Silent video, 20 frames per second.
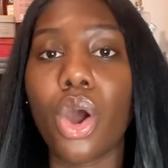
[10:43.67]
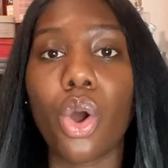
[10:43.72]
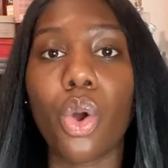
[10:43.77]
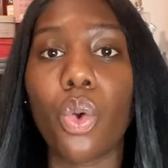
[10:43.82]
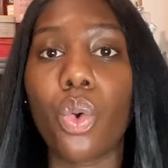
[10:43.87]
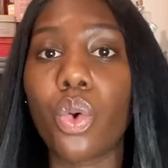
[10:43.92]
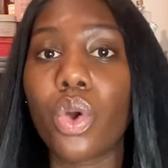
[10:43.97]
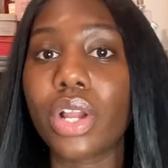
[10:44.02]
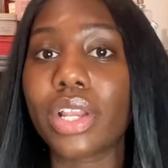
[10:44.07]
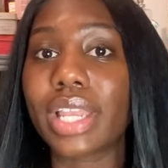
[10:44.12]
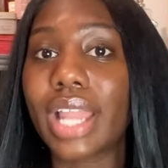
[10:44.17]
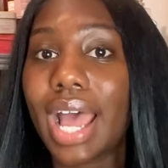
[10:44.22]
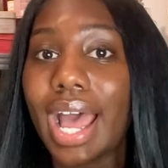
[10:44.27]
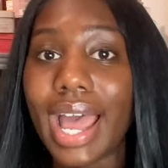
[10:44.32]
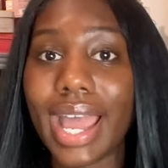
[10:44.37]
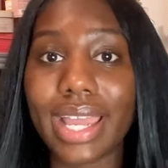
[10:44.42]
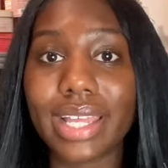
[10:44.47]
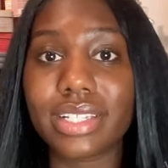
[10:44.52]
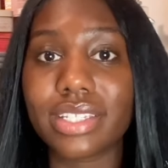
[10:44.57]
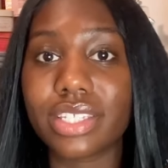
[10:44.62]
or
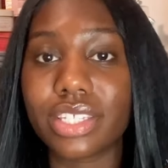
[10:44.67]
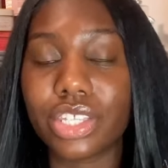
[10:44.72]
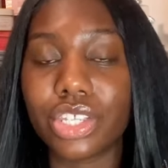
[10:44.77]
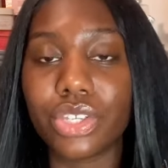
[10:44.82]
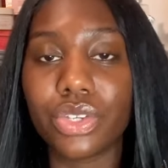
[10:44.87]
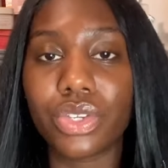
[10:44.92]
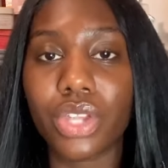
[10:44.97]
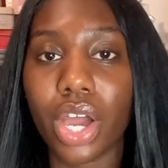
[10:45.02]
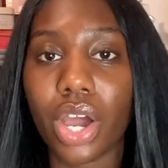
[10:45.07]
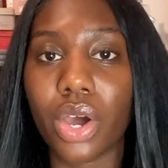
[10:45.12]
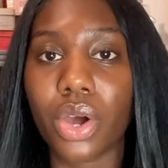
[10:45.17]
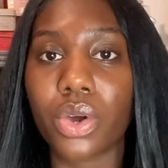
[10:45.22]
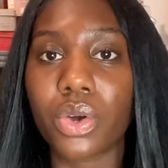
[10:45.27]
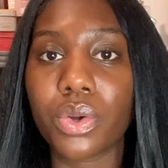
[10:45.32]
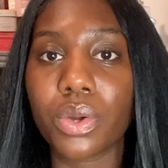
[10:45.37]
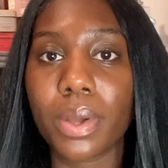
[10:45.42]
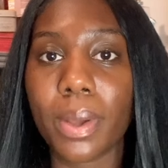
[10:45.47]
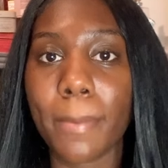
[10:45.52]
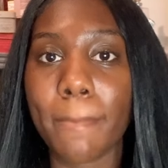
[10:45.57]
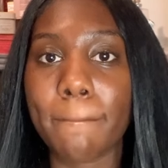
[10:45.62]
not. You
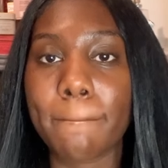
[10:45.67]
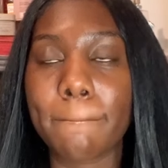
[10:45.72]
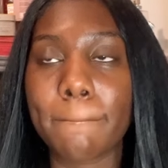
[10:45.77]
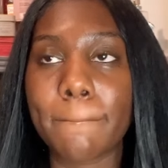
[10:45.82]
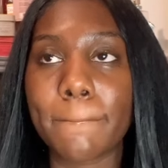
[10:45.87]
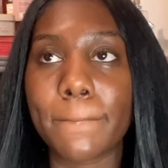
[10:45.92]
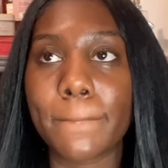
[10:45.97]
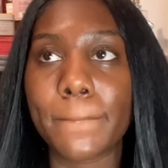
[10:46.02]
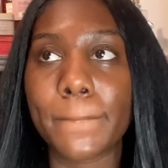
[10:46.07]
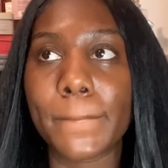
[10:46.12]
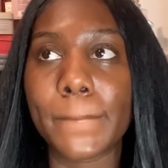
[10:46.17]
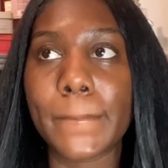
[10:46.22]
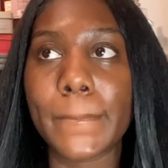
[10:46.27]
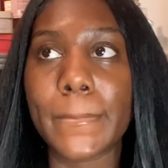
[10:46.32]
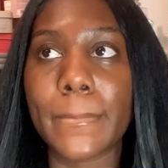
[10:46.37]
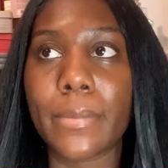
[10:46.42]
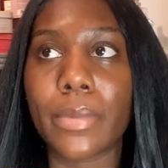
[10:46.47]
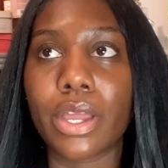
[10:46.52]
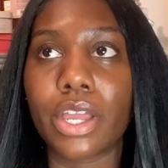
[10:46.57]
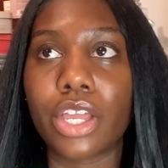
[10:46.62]
know,
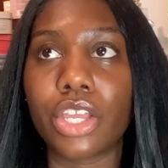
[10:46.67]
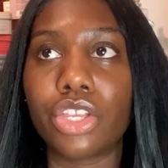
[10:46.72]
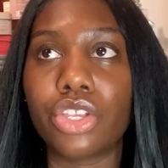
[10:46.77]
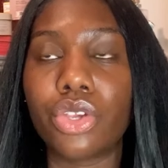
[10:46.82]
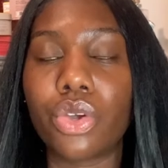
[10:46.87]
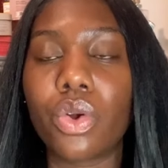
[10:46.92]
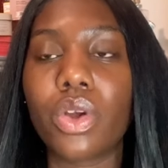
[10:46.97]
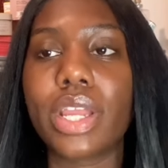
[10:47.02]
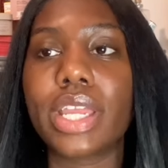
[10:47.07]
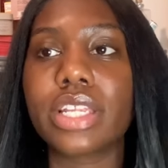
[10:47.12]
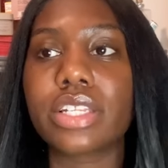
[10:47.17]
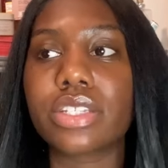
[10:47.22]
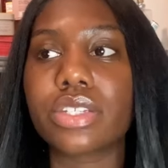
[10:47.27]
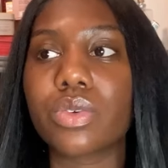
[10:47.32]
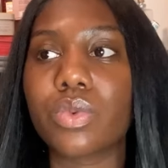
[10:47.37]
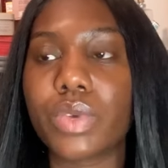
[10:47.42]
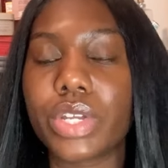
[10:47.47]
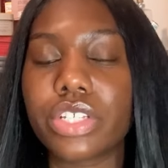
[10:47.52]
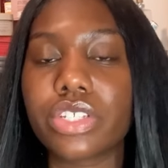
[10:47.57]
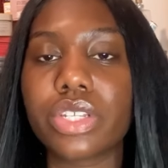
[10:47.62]
your
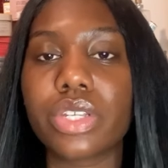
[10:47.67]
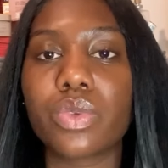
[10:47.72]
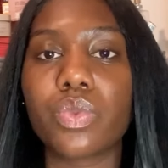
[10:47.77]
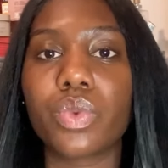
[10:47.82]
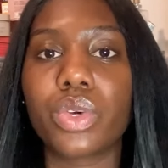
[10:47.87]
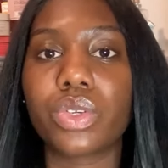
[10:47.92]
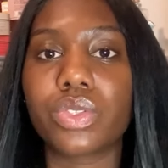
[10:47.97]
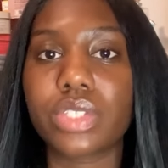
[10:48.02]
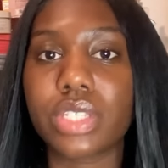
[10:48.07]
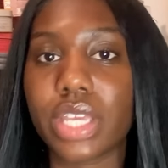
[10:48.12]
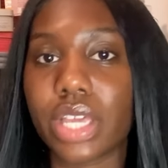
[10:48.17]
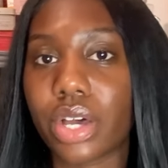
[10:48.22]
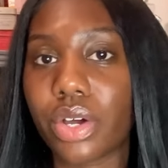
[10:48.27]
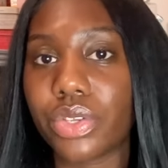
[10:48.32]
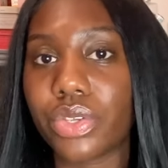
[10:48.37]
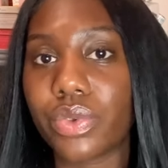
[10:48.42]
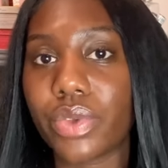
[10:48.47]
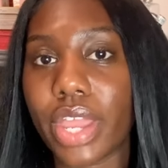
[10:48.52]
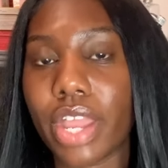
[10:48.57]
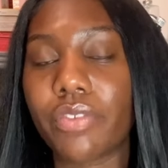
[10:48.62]
intuition will tell
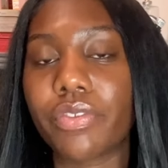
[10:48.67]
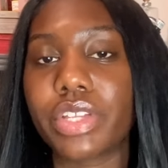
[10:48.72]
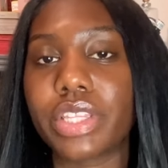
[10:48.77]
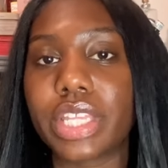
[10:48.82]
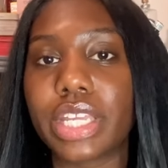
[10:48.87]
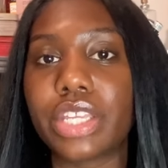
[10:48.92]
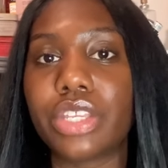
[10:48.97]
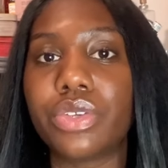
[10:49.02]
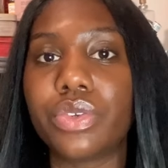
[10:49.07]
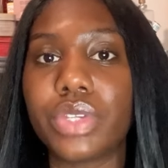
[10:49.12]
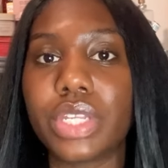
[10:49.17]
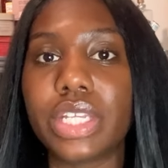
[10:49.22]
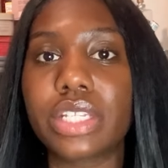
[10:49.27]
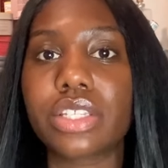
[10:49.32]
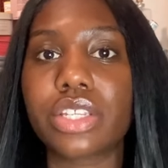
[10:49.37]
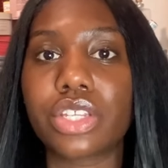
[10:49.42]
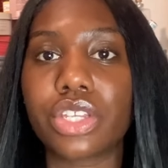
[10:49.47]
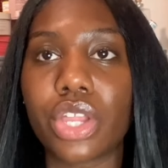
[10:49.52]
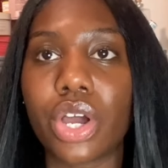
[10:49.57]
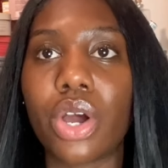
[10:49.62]
you everything you need
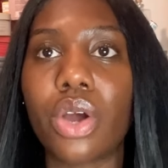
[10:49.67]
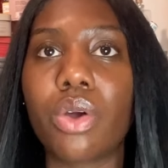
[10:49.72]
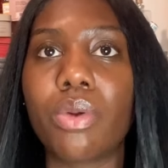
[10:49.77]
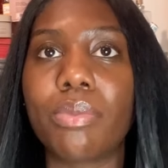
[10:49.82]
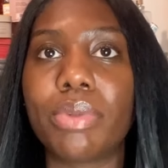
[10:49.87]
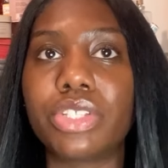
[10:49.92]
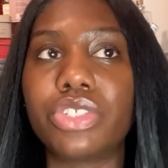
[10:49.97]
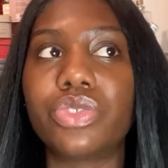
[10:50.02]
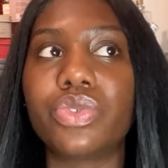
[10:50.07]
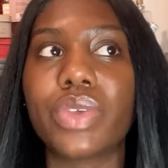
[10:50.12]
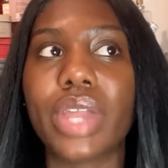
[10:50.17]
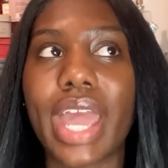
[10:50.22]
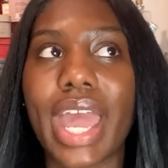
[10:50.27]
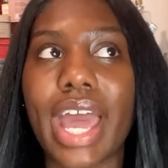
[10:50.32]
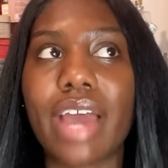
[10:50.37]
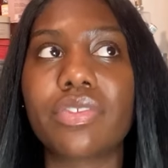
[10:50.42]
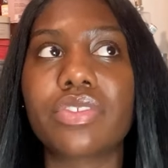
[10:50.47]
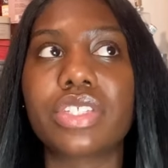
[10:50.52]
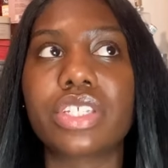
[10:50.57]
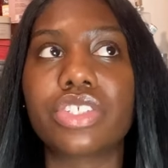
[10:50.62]
to know, but you
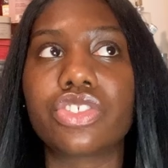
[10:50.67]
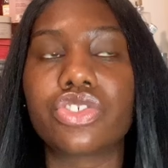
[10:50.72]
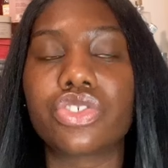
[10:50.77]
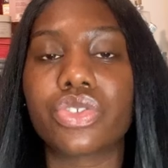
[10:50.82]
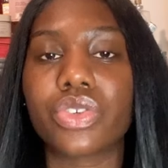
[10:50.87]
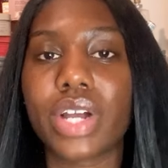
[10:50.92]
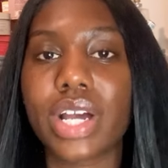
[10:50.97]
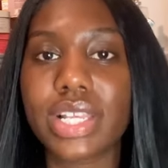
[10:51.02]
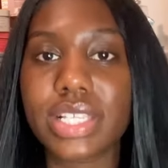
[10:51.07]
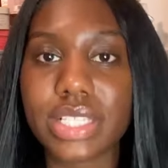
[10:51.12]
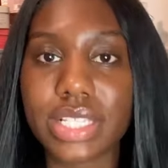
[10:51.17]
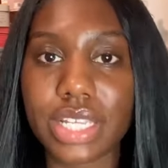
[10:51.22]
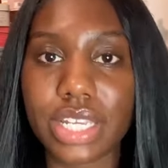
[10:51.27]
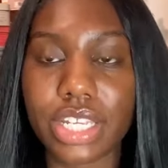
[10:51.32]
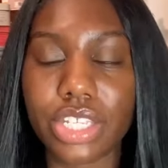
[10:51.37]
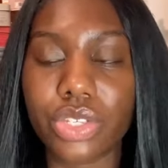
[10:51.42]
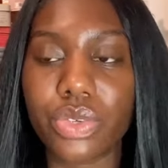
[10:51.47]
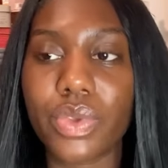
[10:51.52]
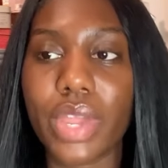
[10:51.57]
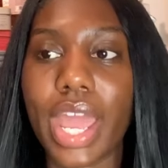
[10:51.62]
have to trust
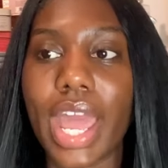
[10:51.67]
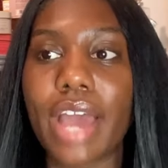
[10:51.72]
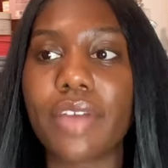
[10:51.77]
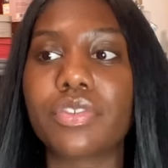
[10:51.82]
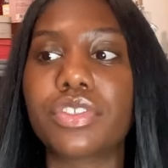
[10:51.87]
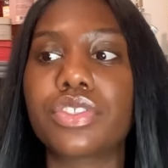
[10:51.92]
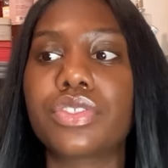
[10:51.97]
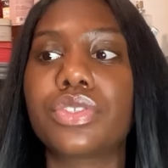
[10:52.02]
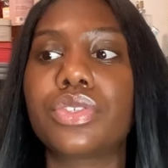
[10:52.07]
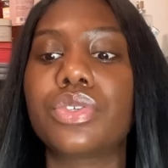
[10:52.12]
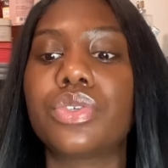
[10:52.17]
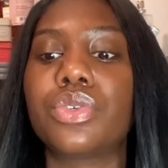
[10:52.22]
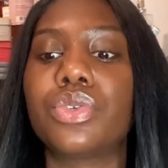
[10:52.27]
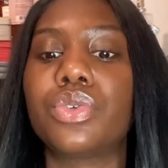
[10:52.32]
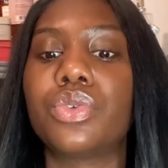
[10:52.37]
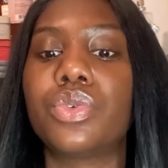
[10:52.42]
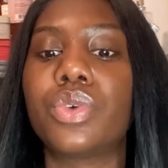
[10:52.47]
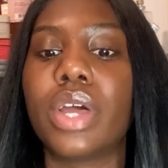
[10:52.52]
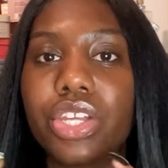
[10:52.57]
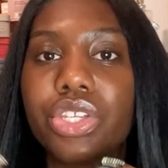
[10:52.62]
it. You have
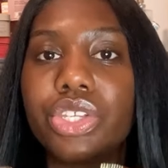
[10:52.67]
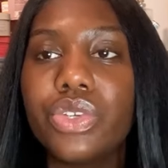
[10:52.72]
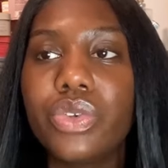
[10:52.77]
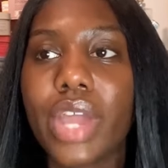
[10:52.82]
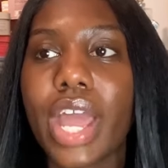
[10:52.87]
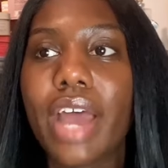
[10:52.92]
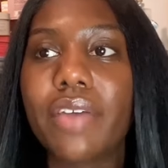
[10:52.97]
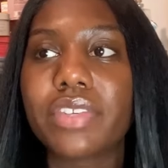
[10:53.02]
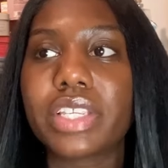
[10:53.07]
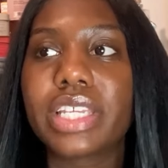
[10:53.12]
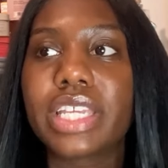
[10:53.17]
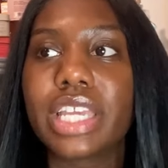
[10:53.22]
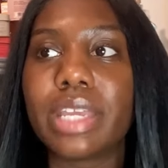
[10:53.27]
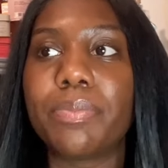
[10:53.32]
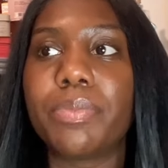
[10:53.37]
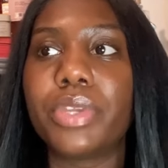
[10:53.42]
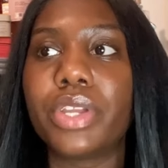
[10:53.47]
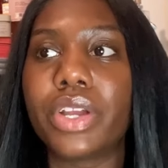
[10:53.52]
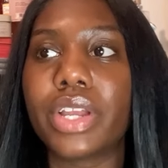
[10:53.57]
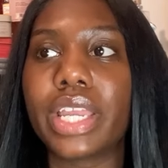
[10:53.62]
to
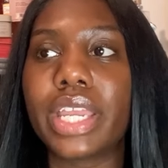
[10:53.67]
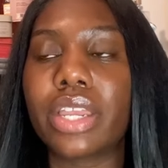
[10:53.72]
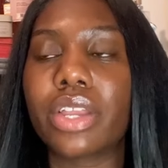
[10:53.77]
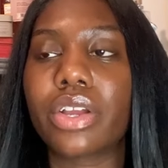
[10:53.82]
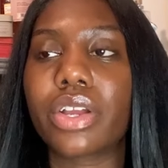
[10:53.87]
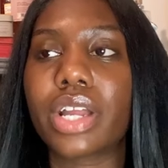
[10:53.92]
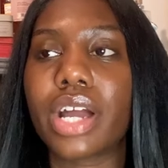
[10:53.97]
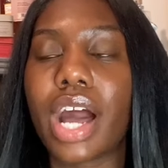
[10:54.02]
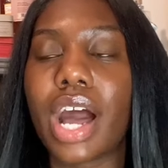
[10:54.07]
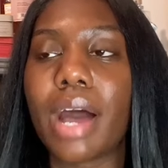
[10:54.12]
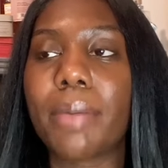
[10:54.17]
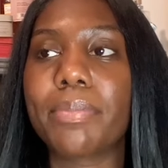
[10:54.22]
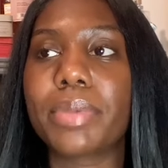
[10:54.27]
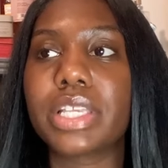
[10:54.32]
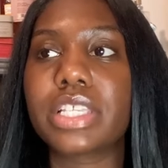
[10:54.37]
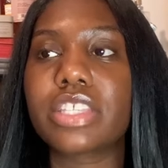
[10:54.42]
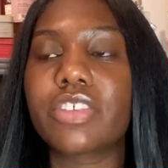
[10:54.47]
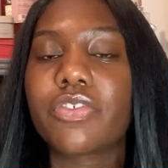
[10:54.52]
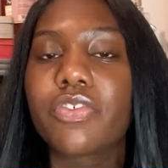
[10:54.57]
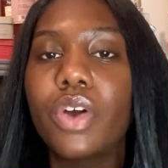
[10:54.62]
keep your inner
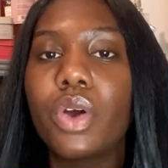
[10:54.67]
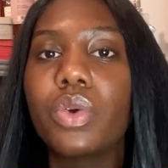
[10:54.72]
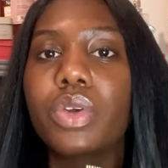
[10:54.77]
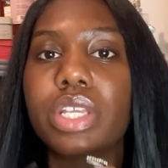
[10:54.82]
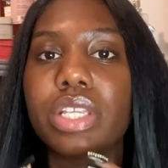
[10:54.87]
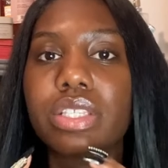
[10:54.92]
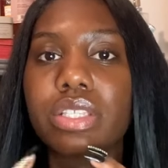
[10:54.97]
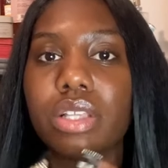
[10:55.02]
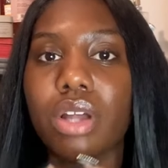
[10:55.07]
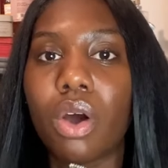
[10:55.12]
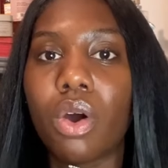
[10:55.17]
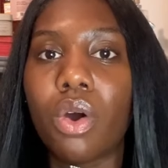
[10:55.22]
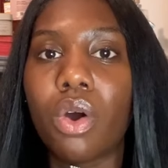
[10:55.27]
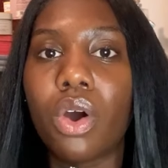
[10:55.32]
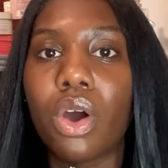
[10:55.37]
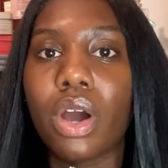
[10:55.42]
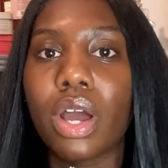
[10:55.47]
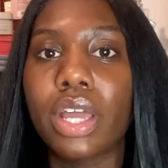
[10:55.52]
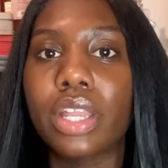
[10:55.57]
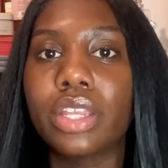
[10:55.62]
compass focused
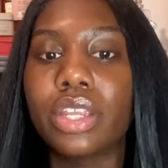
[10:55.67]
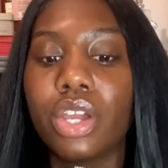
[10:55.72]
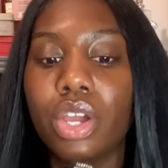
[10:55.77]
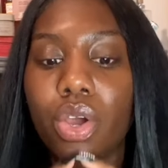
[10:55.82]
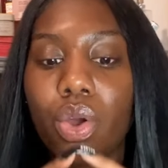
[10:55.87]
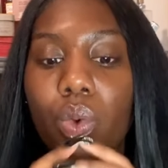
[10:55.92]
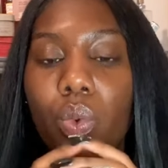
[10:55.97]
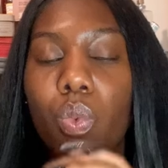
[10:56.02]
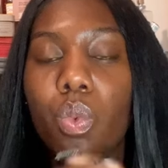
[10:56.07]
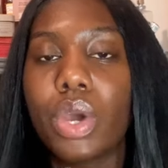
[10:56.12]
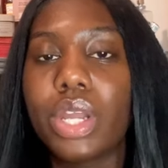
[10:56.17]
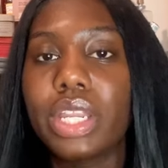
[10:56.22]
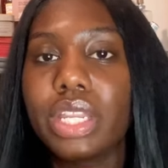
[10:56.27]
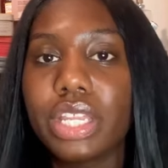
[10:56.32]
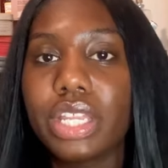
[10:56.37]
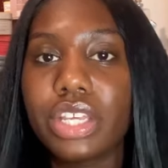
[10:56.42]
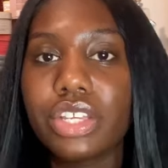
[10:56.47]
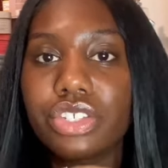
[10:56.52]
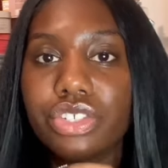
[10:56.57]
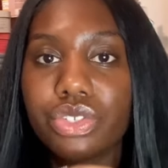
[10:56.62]
on what it
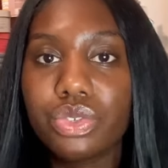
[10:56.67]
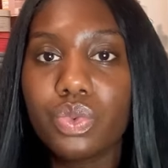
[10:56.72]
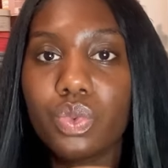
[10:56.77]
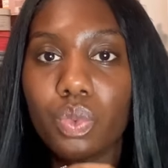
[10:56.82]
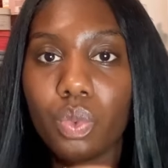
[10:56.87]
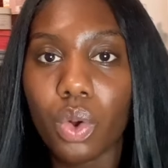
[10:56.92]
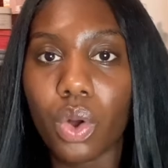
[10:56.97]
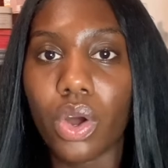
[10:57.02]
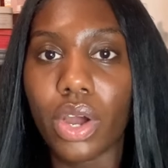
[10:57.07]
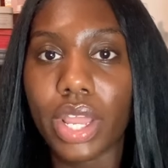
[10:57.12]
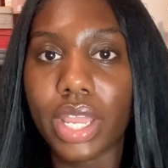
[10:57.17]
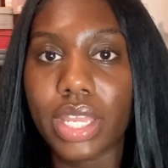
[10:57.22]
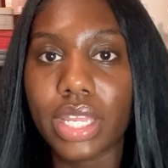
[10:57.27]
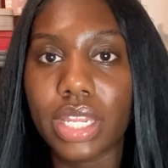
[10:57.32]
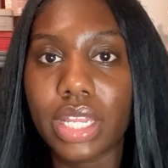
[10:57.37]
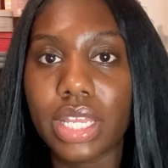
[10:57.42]
is you want.